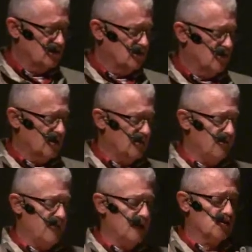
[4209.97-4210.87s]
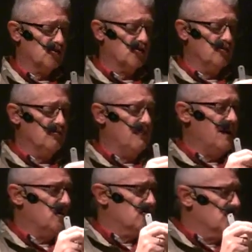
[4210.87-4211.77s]
You want to make
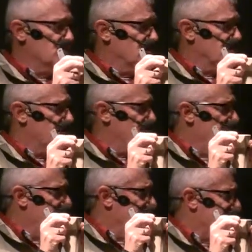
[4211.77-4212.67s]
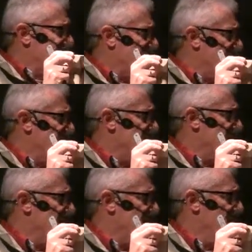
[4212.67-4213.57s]
make sure that they're made exactly the
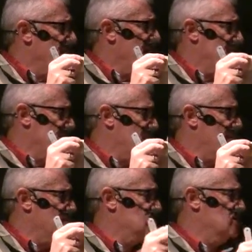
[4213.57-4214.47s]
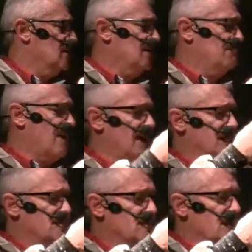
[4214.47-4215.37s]
same as the peppers so that they
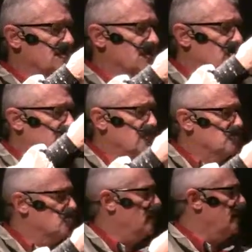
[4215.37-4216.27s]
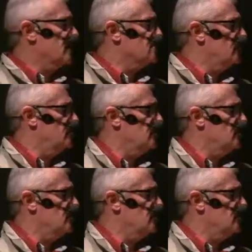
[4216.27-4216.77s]
balance nicely when there's one next to each